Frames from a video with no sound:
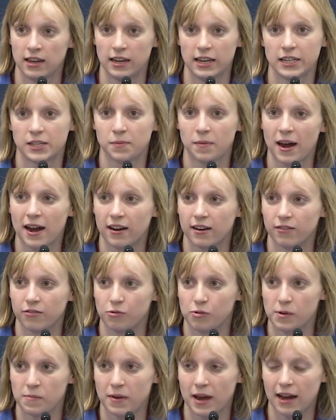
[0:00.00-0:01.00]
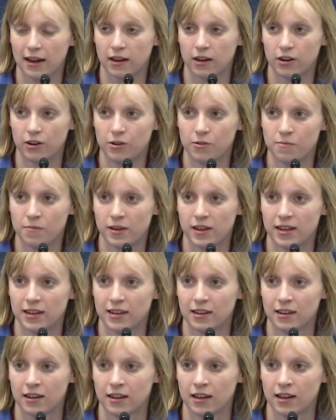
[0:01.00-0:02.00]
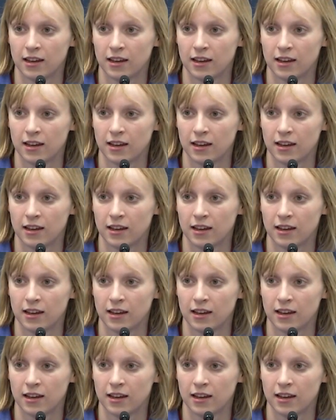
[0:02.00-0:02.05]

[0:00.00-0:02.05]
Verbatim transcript: inspire everyone back home, and